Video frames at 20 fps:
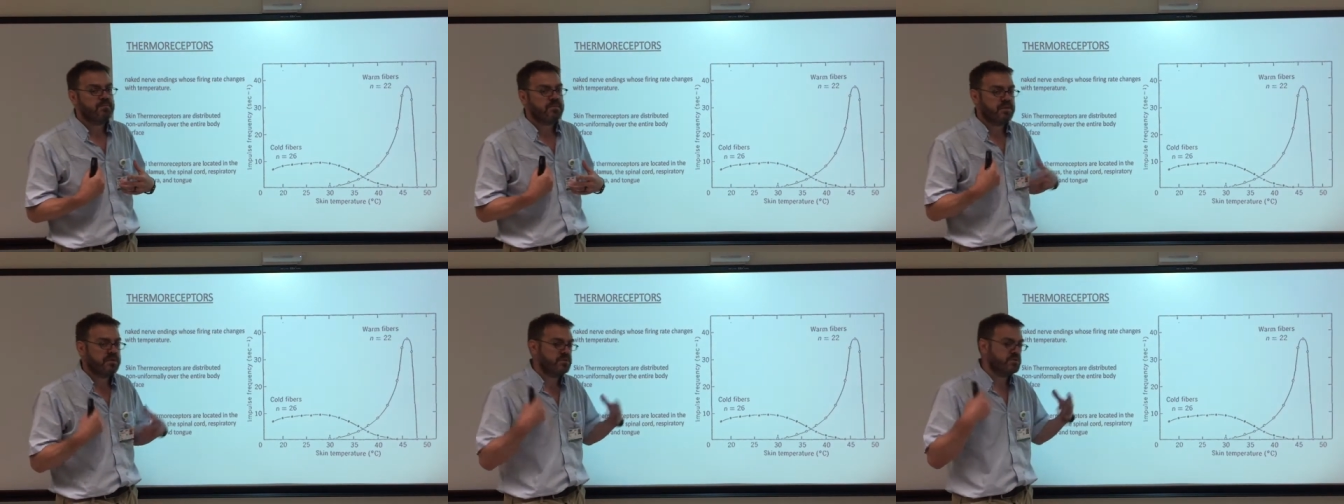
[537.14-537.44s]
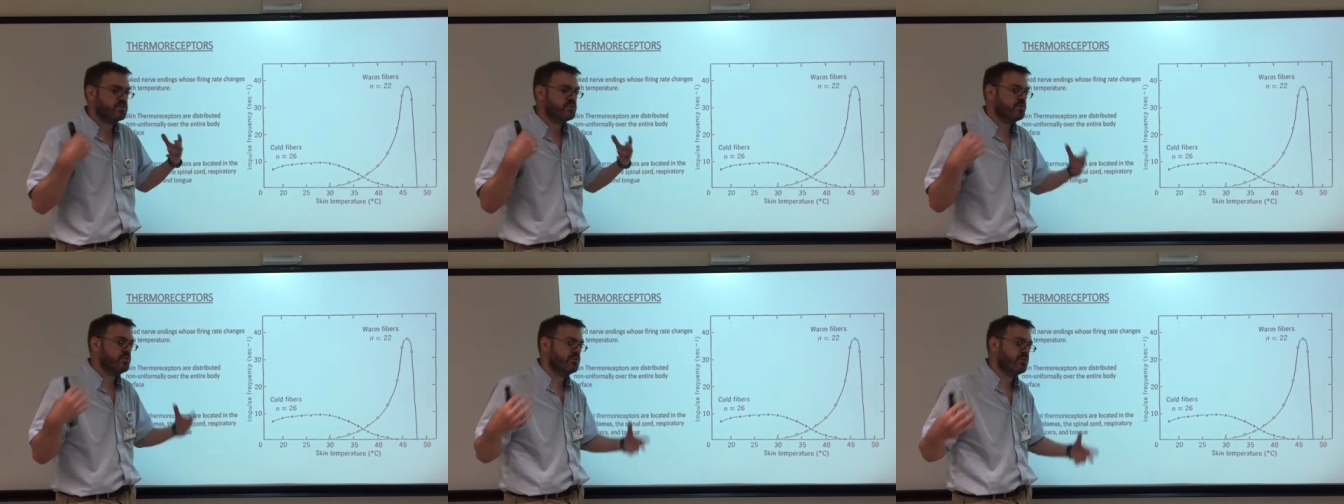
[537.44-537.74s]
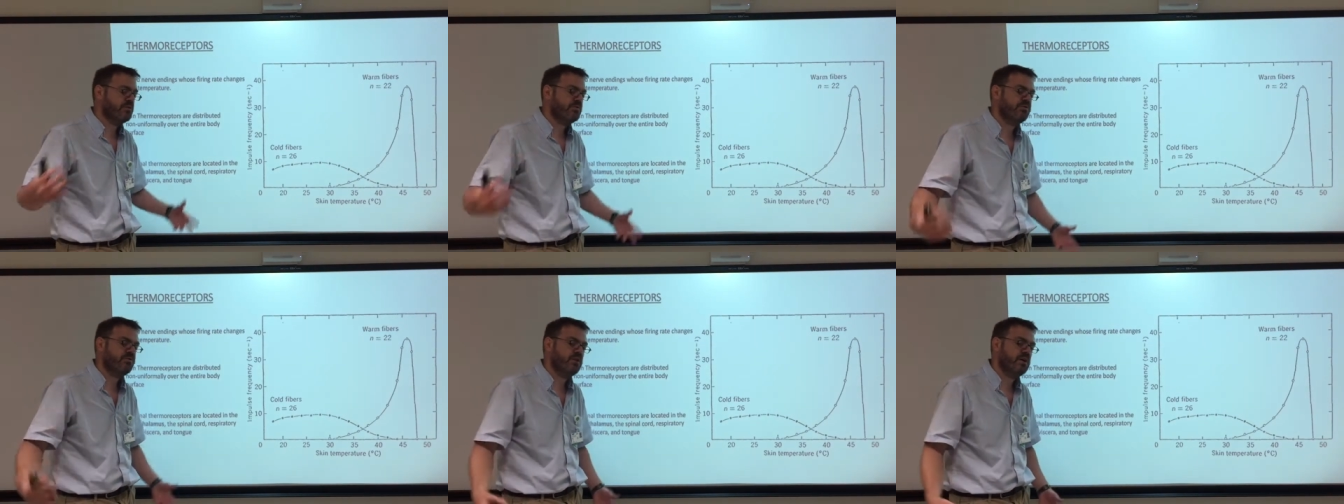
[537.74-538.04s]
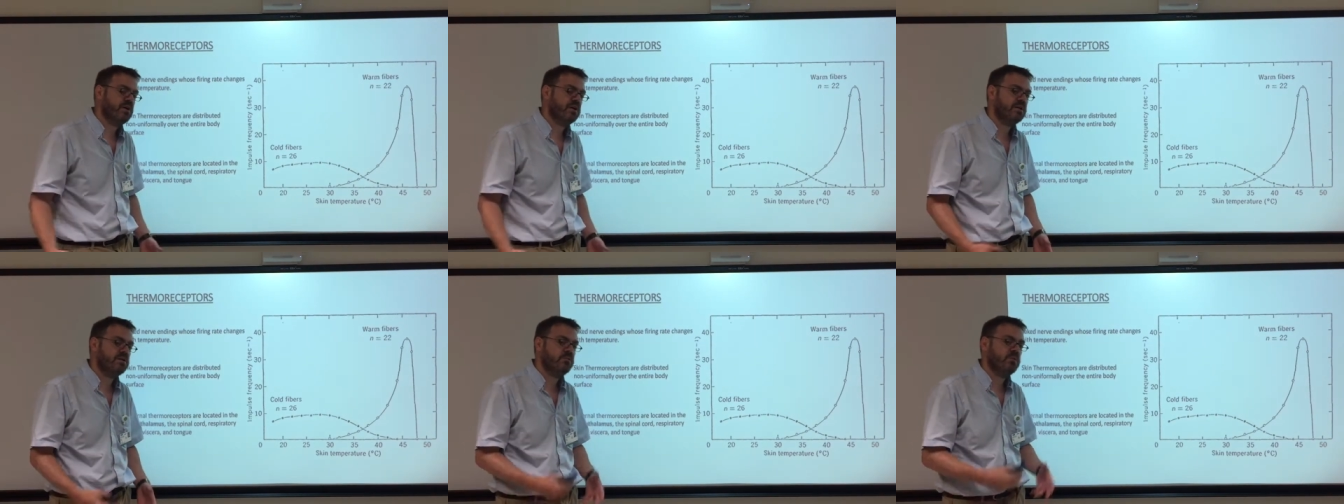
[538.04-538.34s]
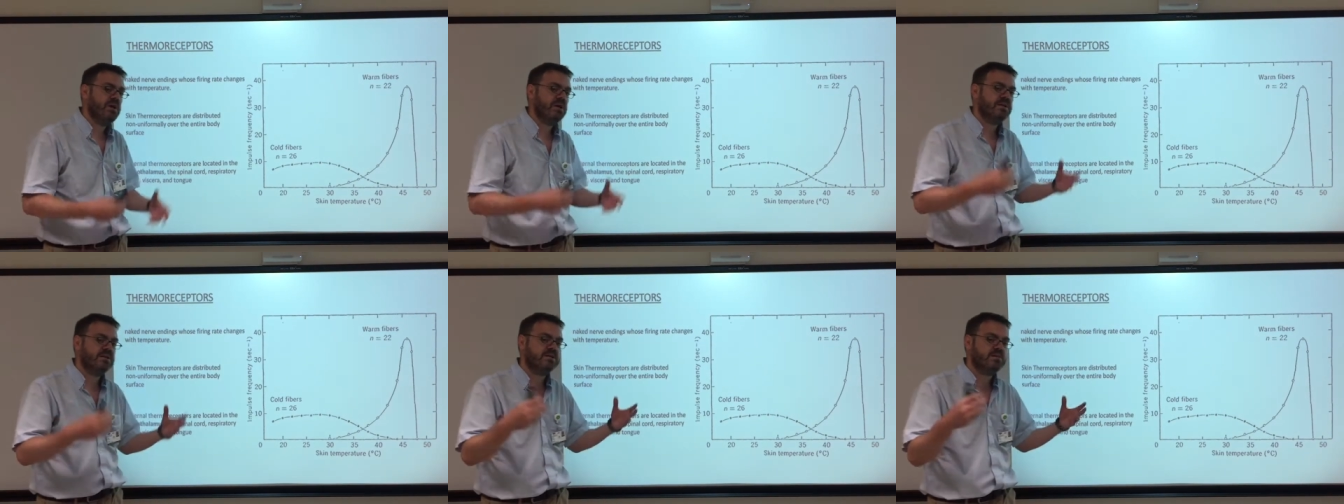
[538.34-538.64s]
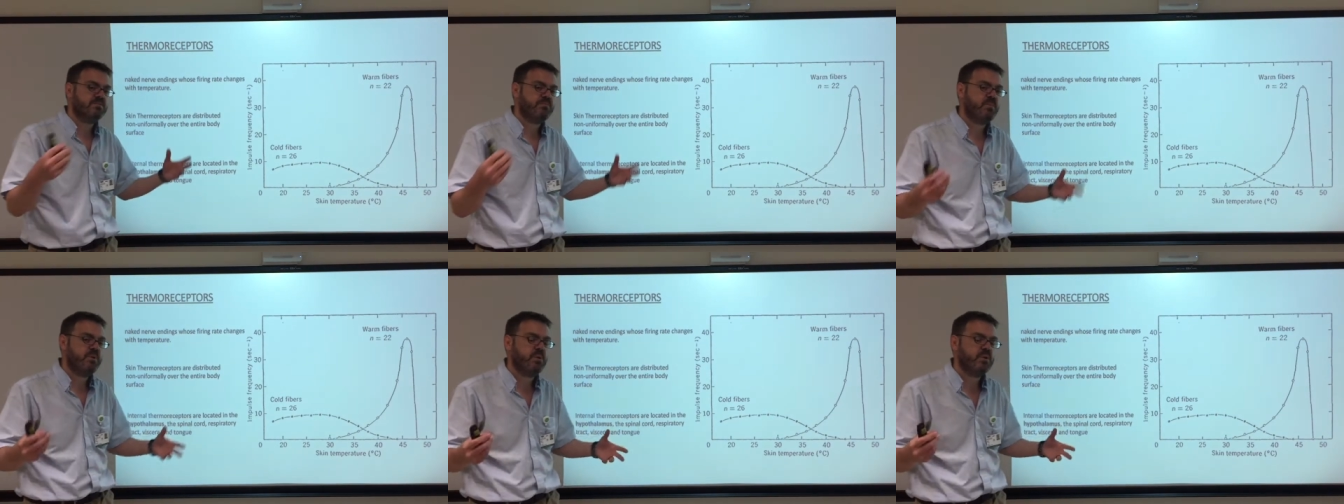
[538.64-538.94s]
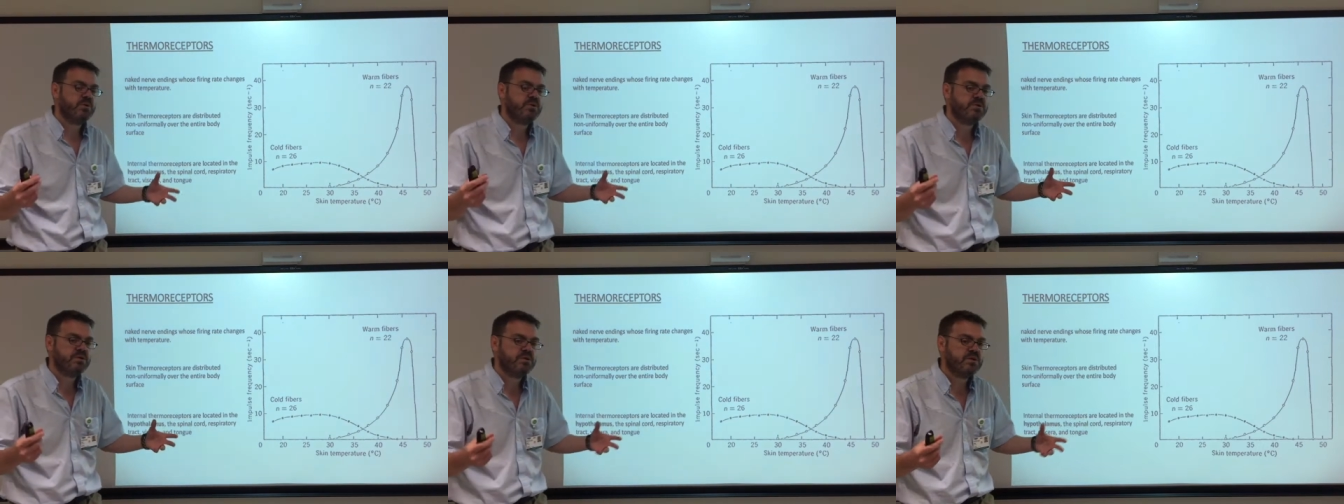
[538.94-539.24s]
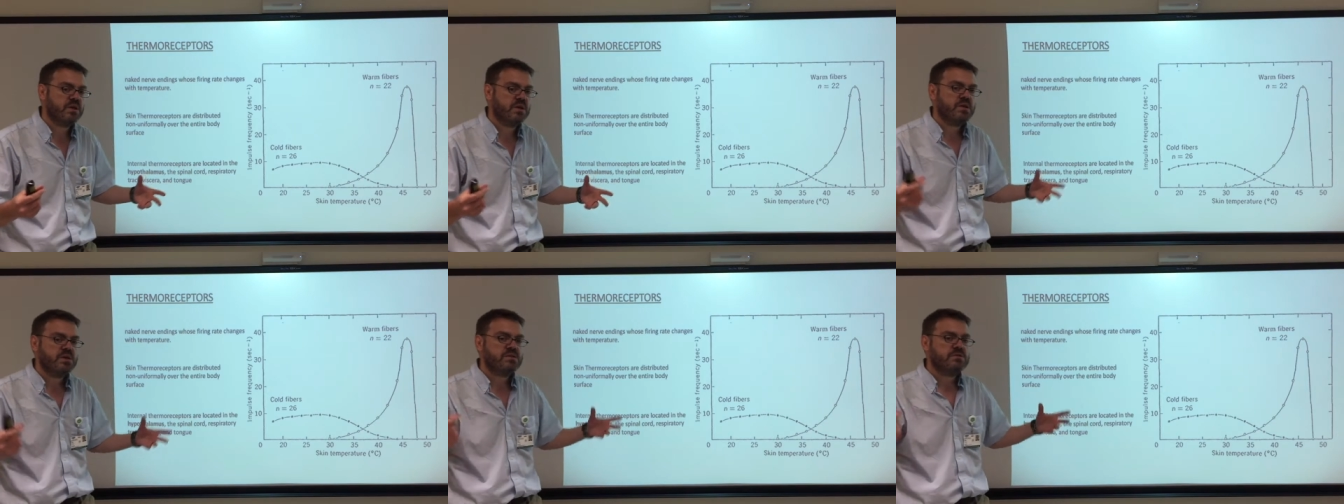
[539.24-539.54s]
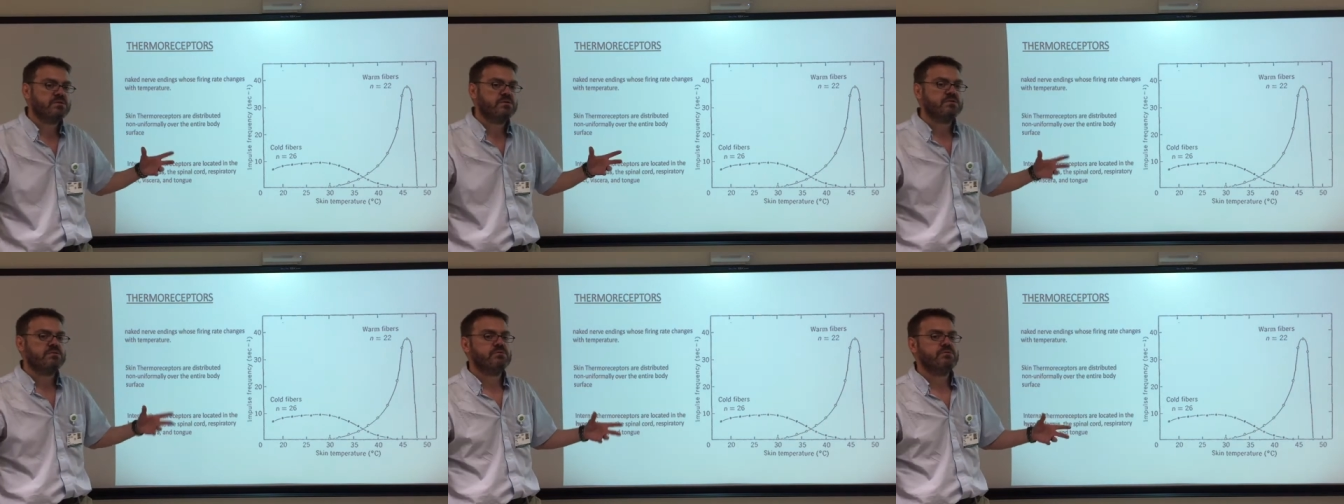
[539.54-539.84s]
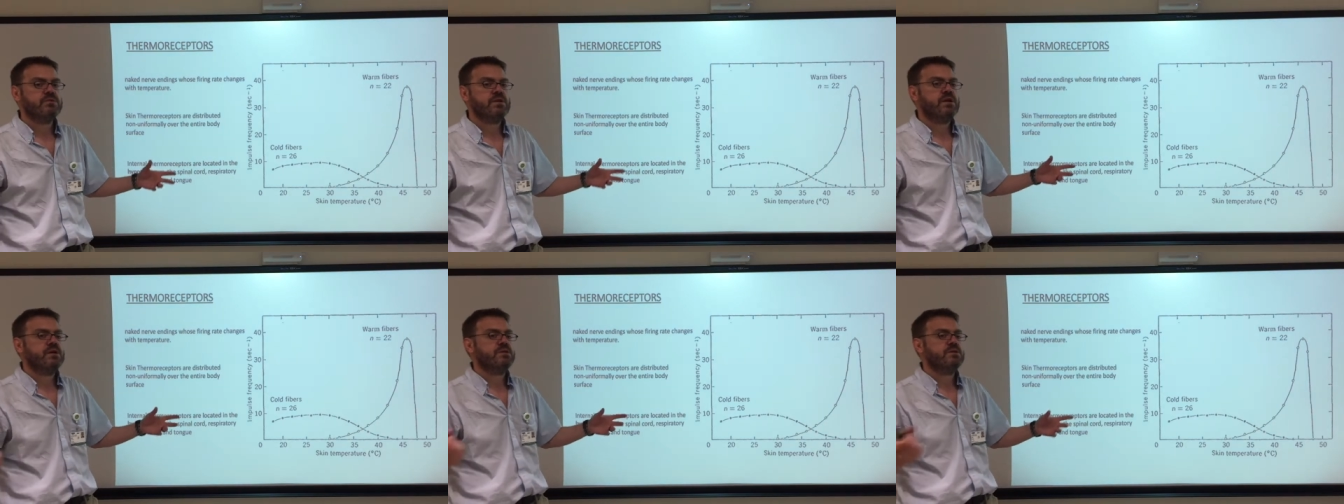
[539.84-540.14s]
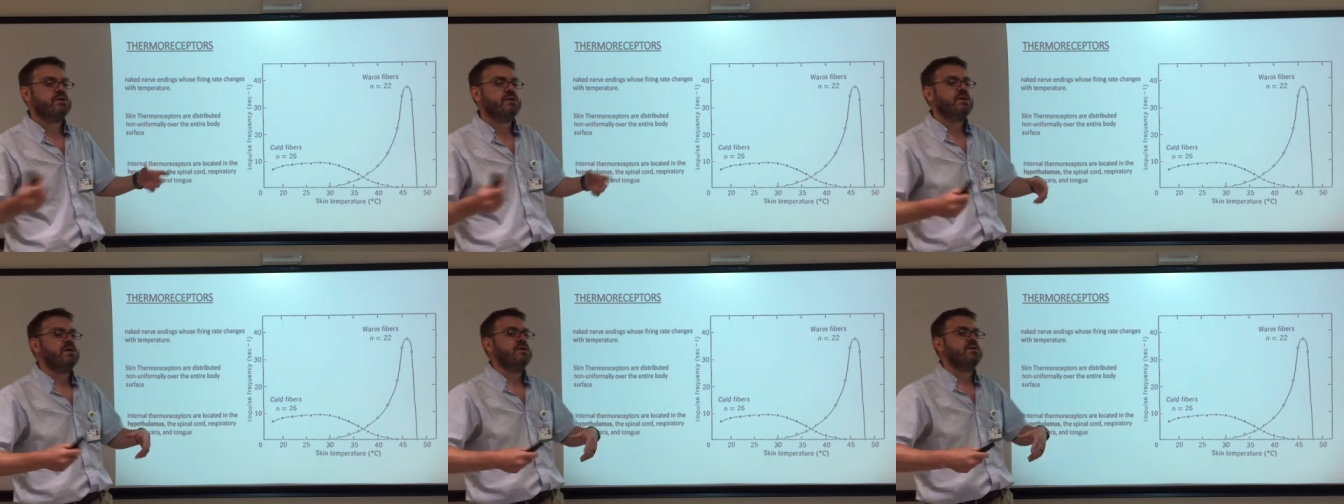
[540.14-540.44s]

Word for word: And so they're fairly well dispersed so that